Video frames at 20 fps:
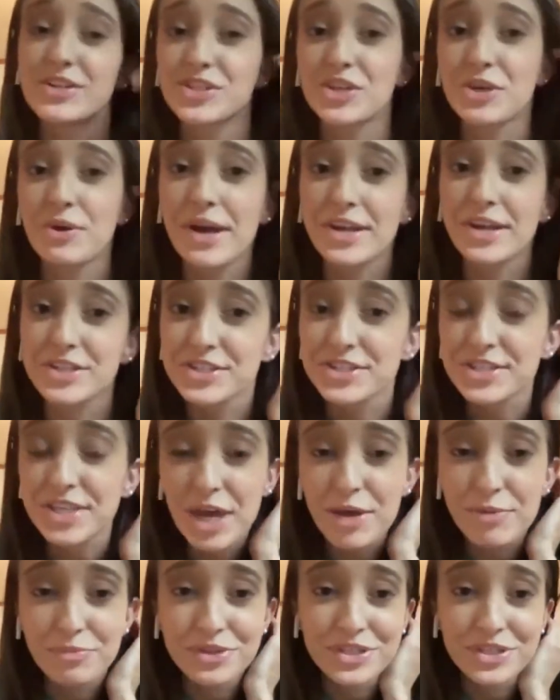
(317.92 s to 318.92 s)
So I just
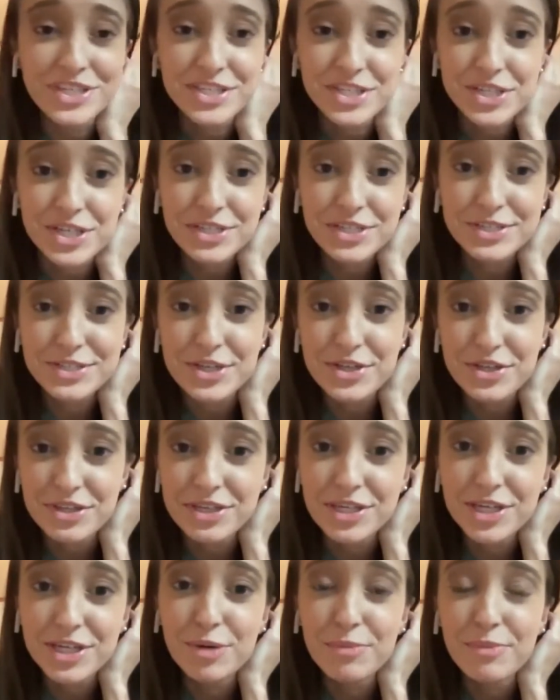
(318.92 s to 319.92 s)
kept listening to
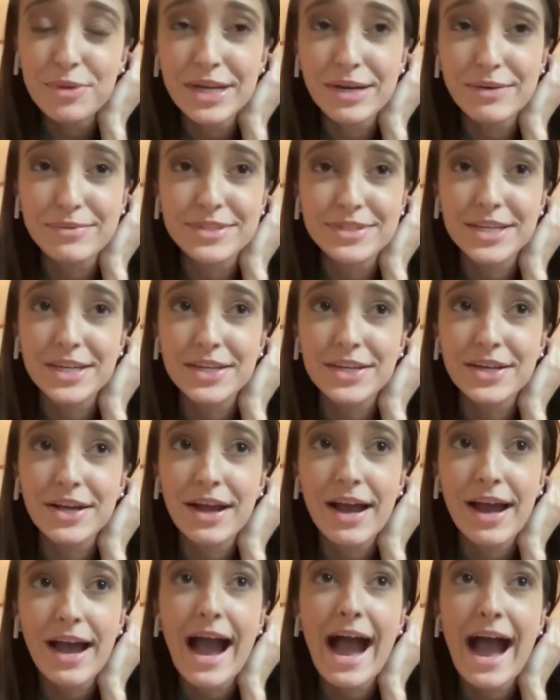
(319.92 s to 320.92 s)
them and I was like,
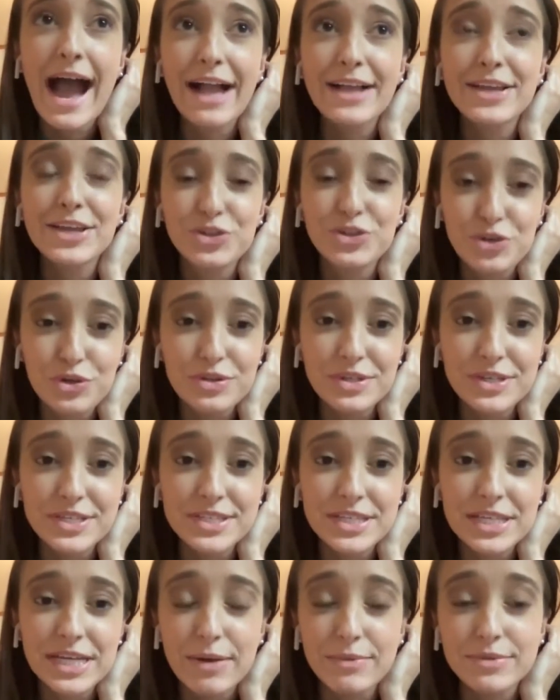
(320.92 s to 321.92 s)
I can do
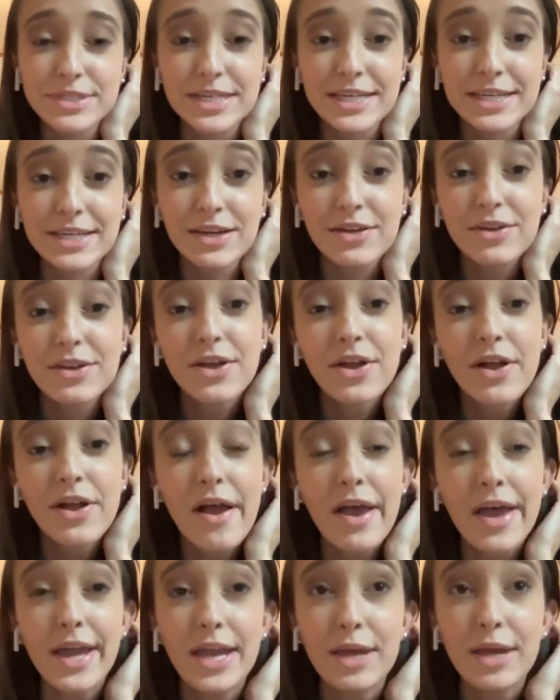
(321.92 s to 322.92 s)
this. And I was like,
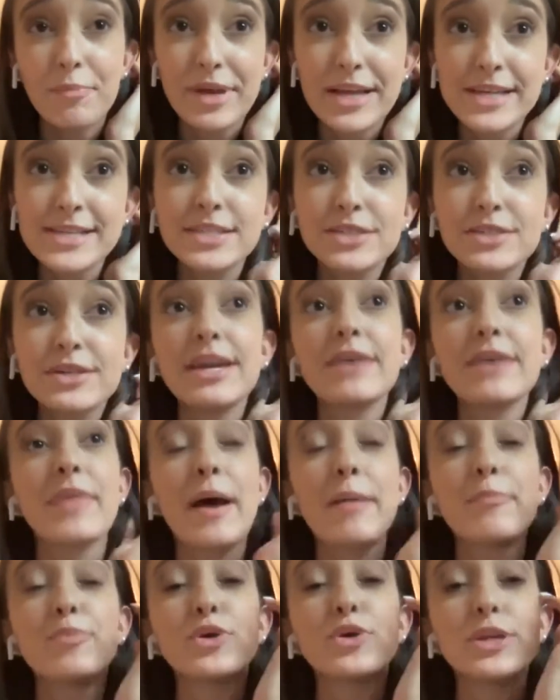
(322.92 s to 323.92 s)
and basically at
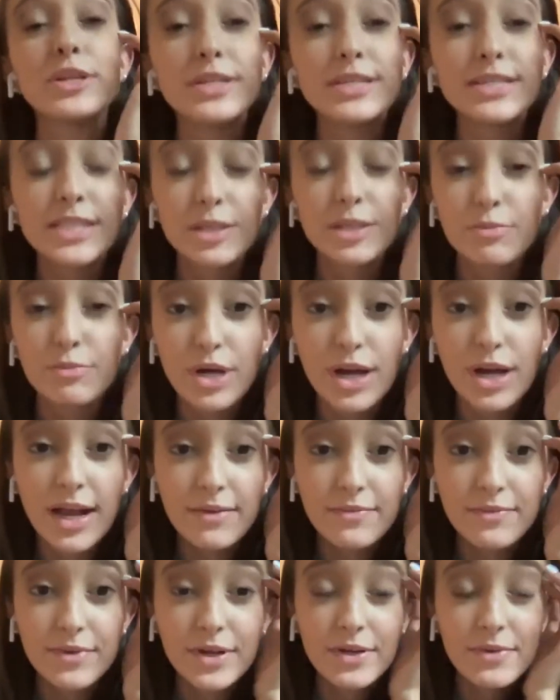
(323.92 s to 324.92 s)
that point in December,
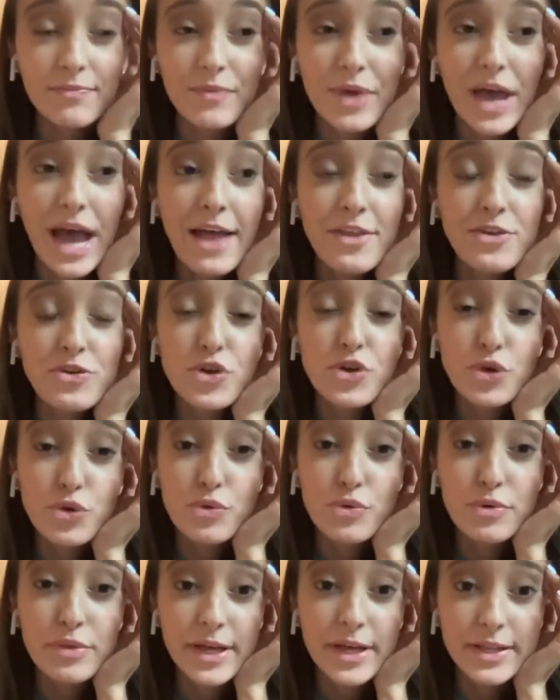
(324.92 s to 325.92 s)
I I
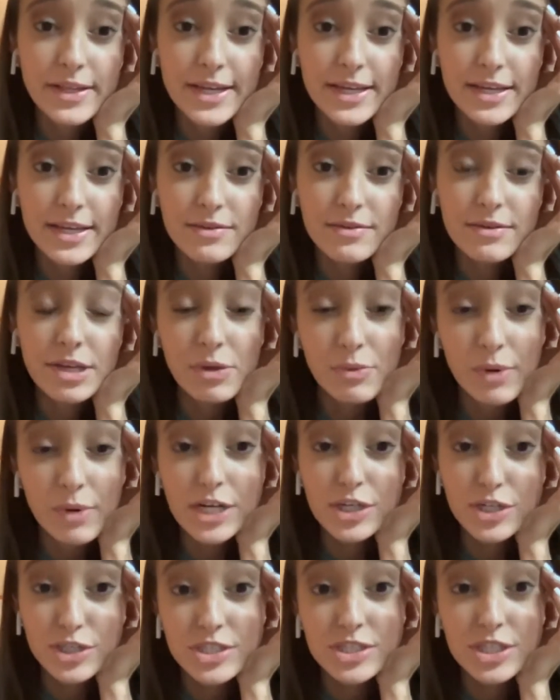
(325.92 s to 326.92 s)
knew that like it
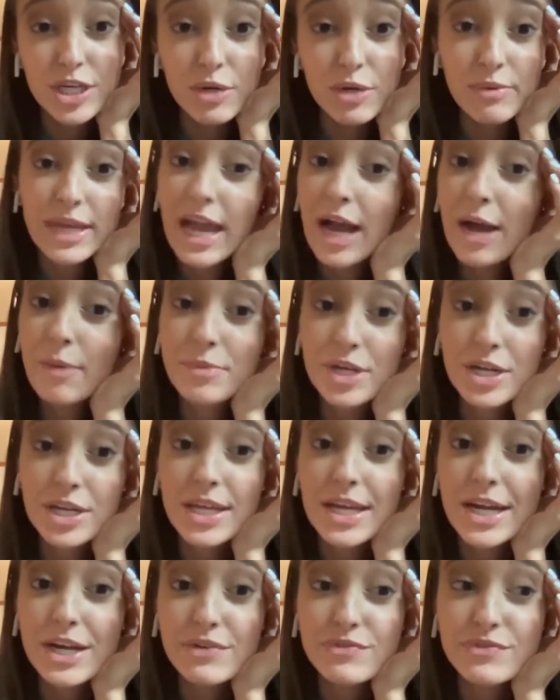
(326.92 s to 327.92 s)
works is going to be how I'm going to
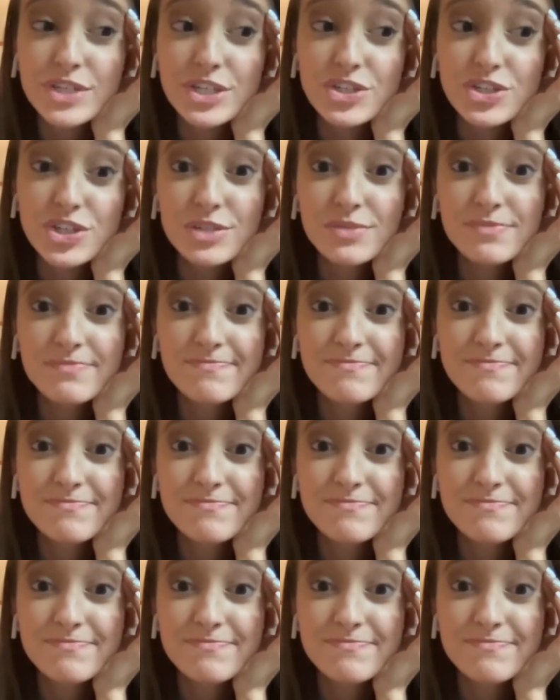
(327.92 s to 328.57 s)
get out of teaching.